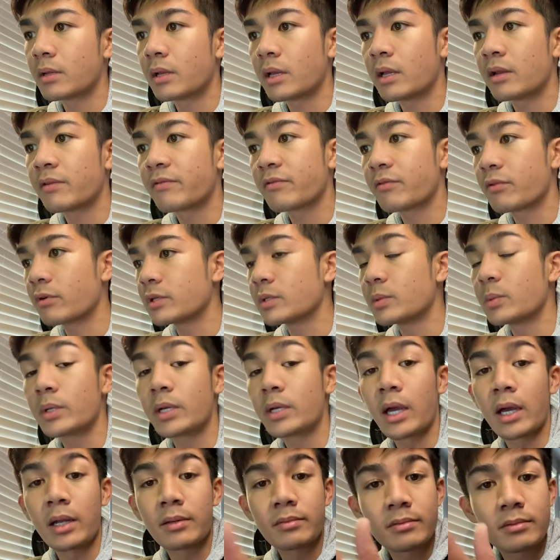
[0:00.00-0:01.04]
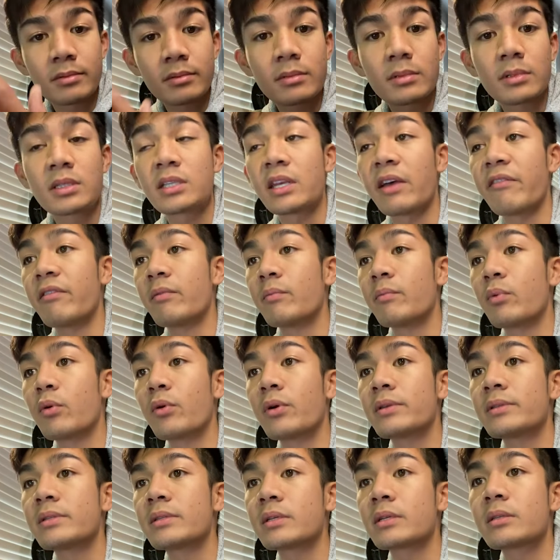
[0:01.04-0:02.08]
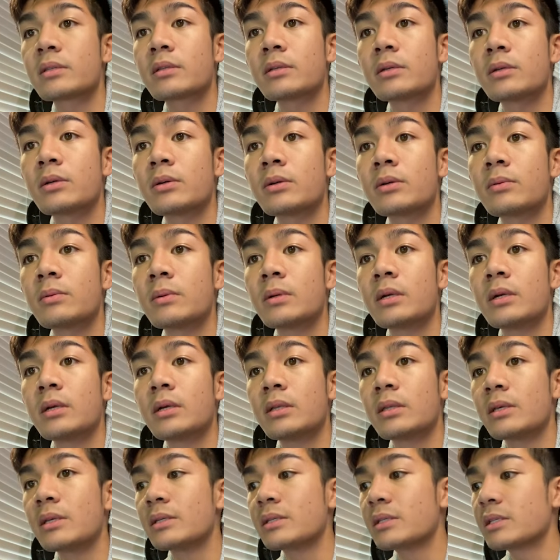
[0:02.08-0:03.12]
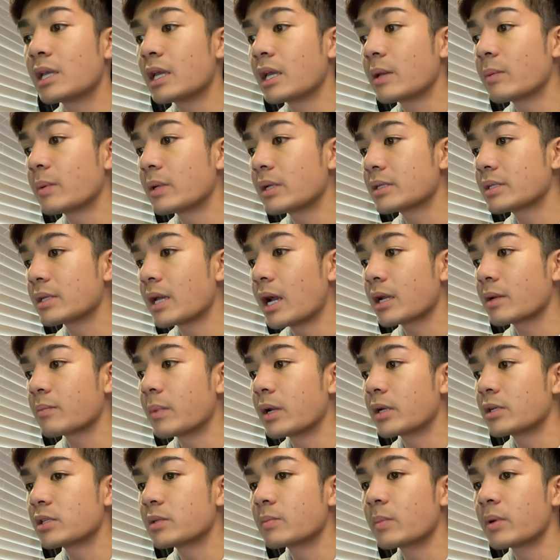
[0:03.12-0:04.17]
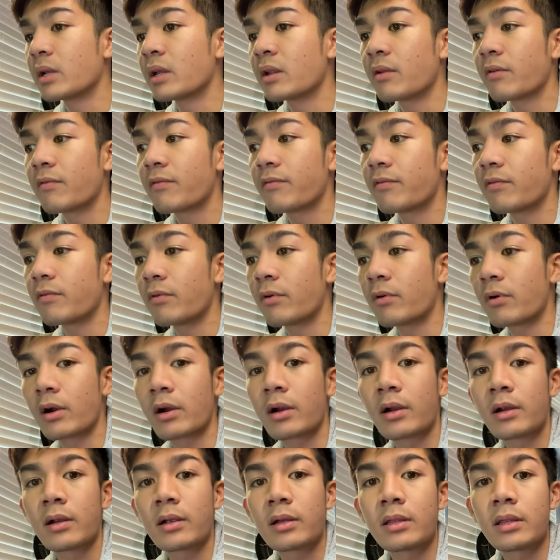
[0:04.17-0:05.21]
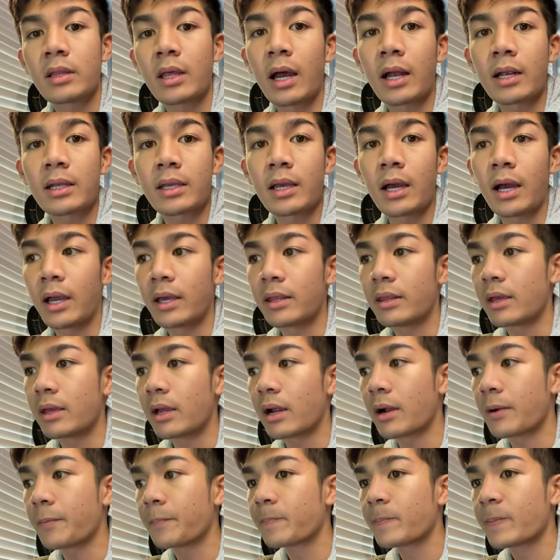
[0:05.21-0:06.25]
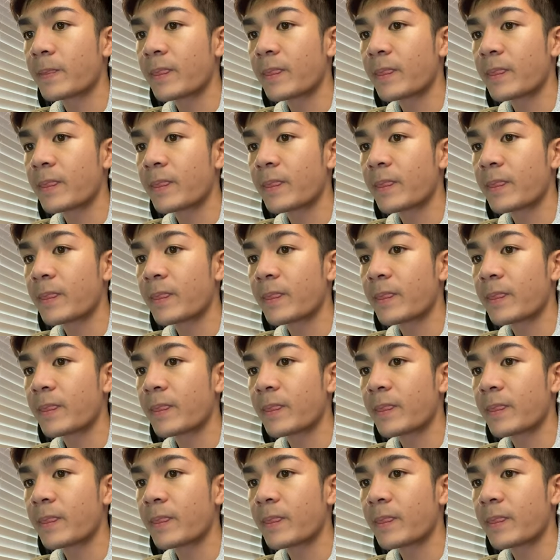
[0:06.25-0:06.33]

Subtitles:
And of course we got 7.62, the same exact measurement for that guy there.